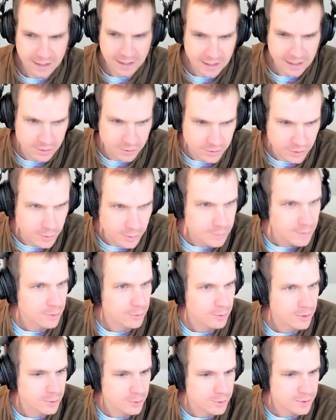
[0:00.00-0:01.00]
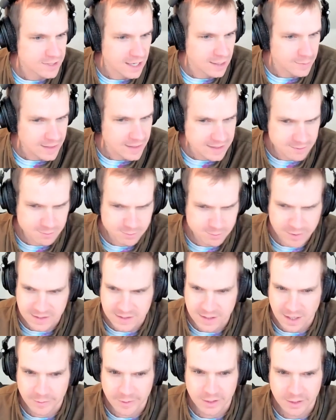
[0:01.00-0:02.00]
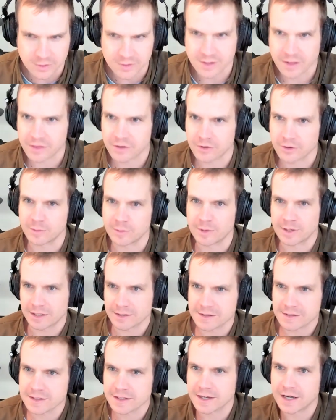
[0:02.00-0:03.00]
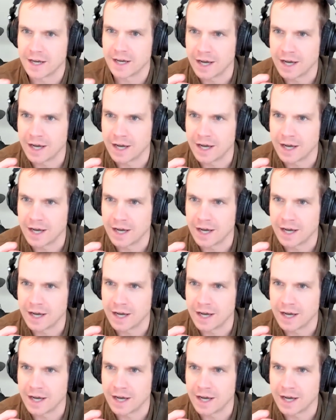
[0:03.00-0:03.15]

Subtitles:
don't know what my record time is, but it's got to be close to 30 minutes.